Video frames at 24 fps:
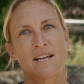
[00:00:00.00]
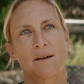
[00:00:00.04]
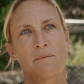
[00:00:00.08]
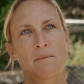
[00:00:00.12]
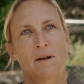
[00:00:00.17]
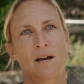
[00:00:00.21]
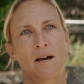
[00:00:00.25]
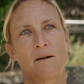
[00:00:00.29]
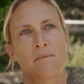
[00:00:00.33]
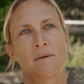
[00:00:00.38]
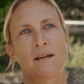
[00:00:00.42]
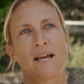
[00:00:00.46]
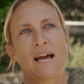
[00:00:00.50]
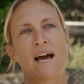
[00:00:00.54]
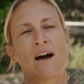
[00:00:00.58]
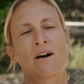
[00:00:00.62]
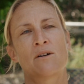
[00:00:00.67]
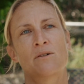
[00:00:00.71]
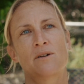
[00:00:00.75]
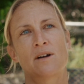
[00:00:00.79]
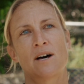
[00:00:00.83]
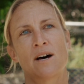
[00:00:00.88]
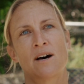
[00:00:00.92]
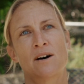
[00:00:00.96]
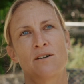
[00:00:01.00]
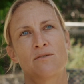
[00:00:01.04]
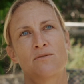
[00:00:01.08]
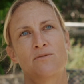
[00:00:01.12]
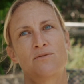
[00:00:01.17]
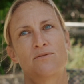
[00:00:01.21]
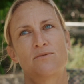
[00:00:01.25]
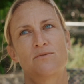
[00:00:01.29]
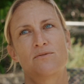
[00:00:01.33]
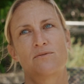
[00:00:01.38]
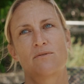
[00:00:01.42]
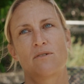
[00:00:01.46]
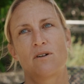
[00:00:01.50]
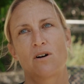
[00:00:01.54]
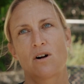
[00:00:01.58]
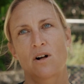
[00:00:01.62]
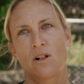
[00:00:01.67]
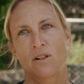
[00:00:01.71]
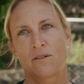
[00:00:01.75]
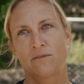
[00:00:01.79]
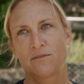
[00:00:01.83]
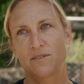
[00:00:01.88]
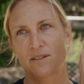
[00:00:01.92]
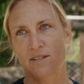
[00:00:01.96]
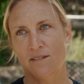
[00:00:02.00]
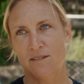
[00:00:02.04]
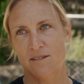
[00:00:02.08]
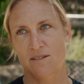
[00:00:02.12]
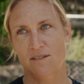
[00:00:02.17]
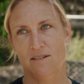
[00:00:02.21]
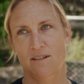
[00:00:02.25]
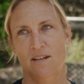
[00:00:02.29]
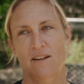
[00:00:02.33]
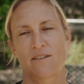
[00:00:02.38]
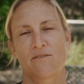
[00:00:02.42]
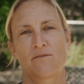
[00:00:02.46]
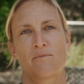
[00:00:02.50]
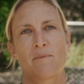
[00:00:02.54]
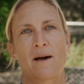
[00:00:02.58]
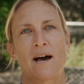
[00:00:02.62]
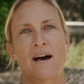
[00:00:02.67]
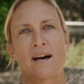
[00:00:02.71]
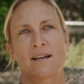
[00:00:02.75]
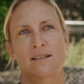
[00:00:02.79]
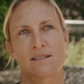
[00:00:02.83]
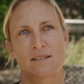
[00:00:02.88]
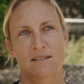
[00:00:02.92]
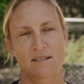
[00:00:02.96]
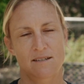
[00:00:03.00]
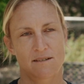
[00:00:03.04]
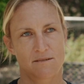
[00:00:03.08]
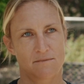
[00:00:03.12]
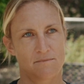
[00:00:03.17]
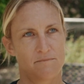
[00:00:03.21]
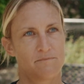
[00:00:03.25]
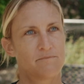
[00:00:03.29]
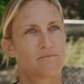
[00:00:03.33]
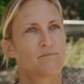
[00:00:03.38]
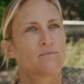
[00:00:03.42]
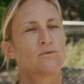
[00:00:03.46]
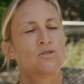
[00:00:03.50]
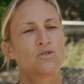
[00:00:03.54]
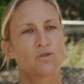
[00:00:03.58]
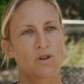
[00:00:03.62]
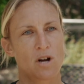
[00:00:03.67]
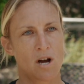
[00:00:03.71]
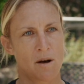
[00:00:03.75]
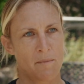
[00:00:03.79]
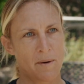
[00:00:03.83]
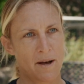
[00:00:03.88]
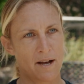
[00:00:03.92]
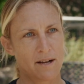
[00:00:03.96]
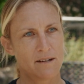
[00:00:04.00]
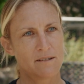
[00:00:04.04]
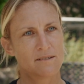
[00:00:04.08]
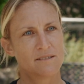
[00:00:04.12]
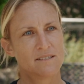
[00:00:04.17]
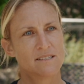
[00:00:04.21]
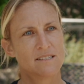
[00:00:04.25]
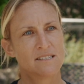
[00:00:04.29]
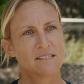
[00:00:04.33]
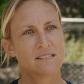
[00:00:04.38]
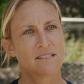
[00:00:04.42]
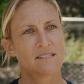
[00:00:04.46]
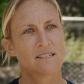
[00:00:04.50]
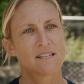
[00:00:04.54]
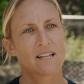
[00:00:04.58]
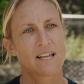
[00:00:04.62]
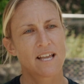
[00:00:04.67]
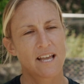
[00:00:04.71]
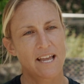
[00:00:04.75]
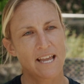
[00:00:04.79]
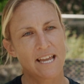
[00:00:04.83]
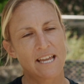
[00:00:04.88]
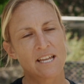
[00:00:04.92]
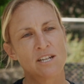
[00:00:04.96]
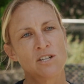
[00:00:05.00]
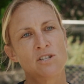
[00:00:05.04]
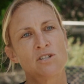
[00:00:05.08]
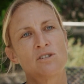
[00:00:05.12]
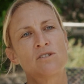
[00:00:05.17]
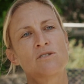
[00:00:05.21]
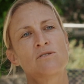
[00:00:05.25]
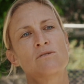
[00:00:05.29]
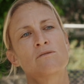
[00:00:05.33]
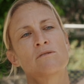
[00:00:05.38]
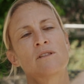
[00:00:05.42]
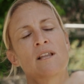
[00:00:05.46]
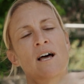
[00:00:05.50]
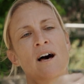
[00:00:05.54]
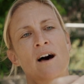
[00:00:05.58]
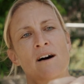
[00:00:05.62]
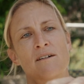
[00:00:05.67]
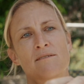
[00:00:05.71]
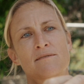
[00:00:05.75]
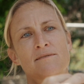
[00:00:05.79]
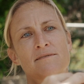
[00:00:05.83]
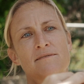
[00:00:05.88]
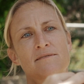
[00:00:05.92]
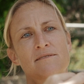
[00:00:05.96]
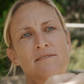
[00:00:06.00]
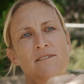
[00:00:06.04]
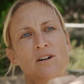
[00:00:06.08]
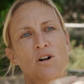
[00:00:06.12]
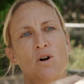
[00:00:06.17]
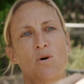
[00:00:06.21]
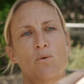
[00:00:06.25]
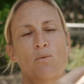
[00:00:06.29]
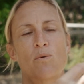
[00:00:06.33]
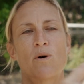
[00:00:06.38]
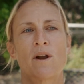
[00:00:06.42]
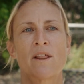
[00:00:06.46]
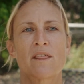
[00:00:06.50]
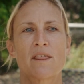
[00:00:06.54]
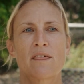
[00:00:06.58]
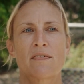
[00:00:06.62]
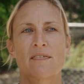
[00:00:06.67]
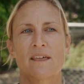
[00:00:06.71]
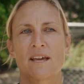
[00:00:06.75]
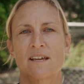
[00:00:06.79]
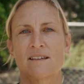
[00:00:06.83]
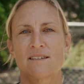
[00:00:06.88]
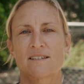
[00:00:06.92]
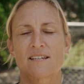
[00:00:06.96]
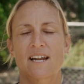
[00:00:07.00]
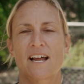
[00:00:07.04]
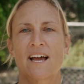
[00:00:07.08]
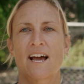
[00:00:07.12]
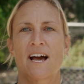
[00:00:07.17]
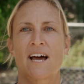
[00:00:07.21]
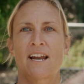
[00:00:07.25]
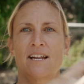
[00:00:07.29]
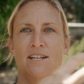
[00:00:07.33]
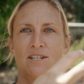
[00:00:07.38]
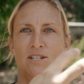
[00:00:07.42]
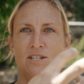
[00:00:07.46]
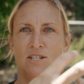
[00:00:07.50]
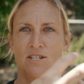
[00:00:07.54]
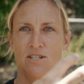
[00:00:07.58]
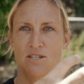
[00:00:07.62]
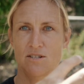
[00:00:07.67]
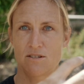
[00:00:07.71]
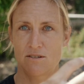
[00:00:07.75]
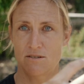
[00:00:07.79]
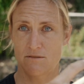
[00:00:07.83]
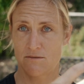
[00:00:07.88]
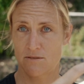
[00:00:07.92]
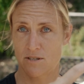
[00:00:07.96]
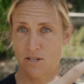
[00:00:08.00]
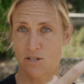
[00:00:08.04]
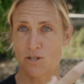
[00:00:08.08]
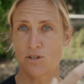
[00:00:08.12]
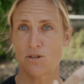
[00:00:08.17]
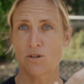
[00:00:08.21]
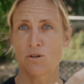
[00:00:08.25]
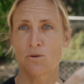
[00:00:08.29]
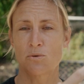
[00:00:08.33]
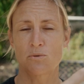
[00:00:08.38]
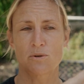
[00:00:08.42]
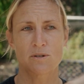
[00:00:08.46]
I'm coming out of all of this kind of past trauma into love, one of the things that I had to do